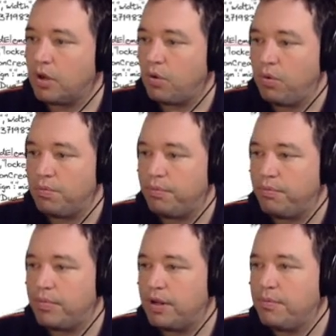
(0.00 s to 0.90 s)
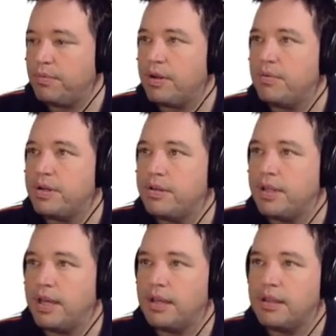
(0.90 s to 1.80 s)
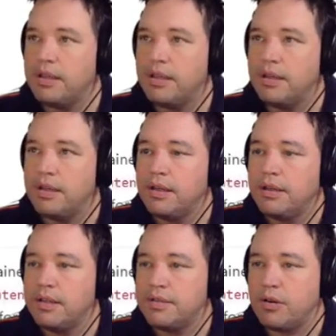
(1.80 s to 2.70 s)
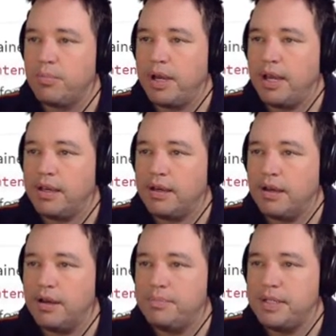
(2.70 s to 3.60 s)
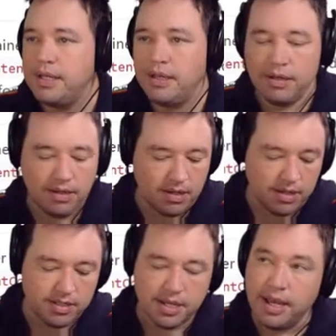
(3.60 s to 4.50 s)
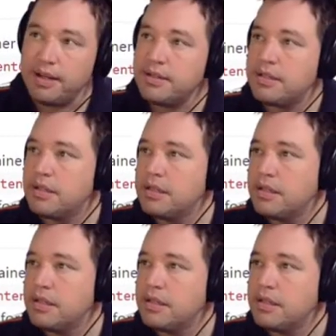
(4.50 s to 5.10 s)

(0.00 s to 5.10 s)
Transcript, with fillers: Oh, nope, I don't want to do that. Go back, update content.